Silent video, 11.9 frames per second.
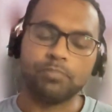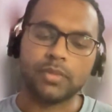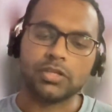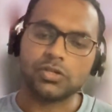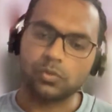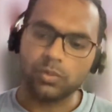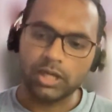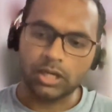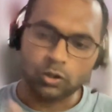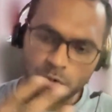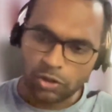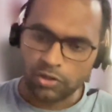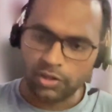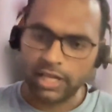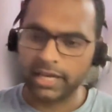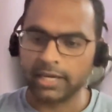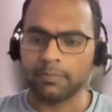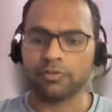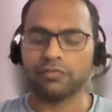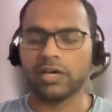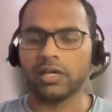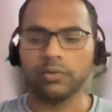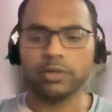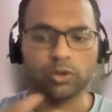So we go onto their LinkedIn
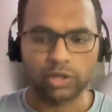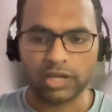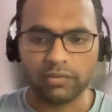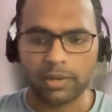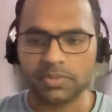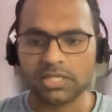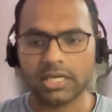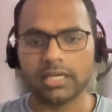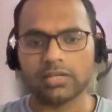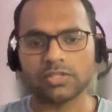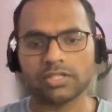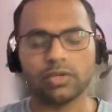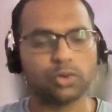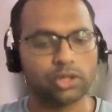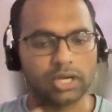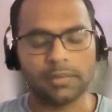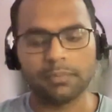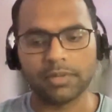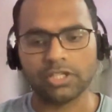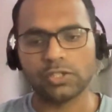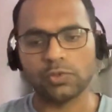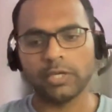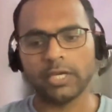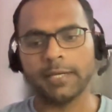profile, we go to their website to see what the company is
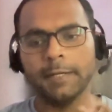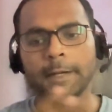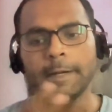doing,